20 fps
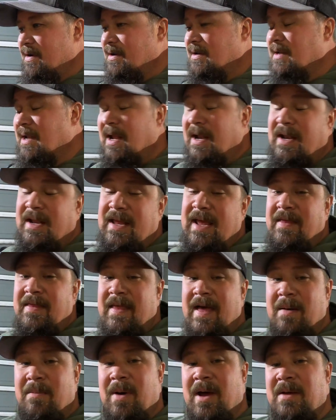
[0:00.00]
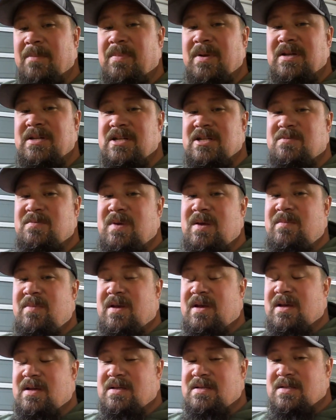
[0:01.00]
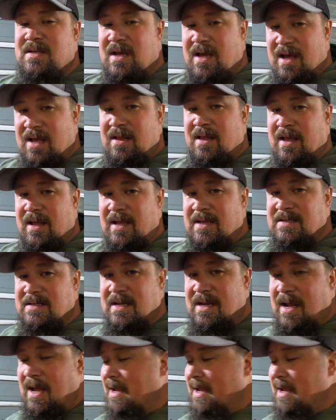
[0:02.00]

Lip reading: And again, that might be just me, because like I said,